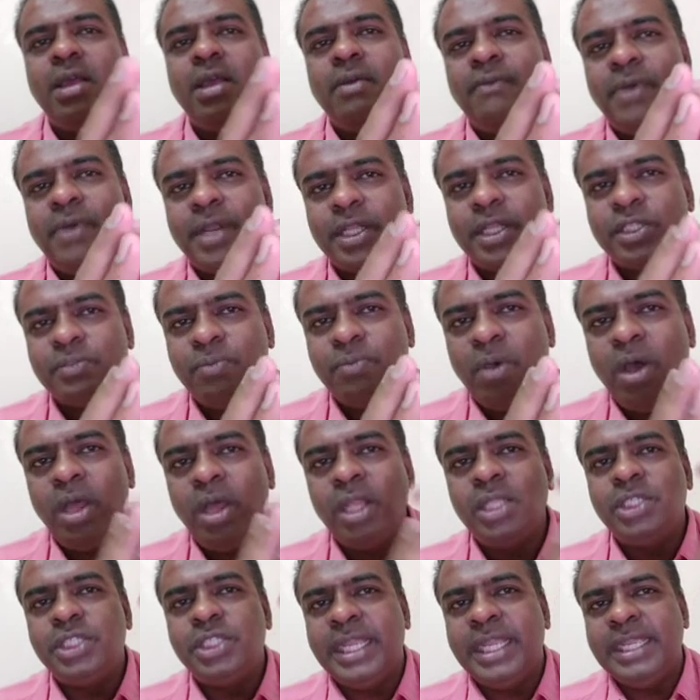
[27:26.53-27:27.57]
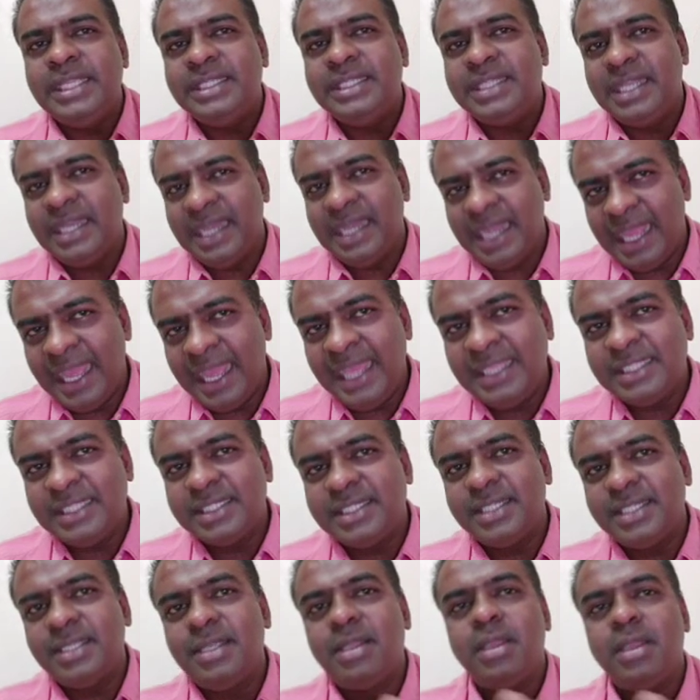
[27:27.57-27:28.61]
For a small change in
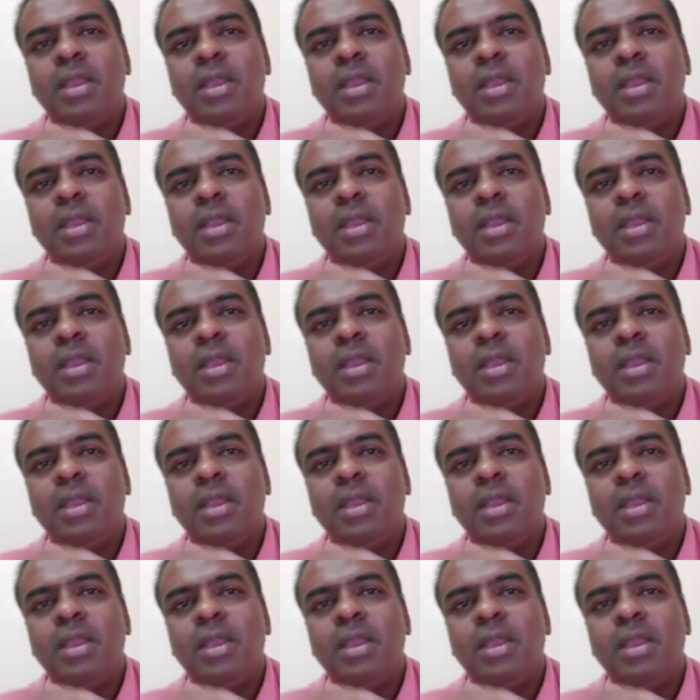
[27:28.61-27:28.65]
x,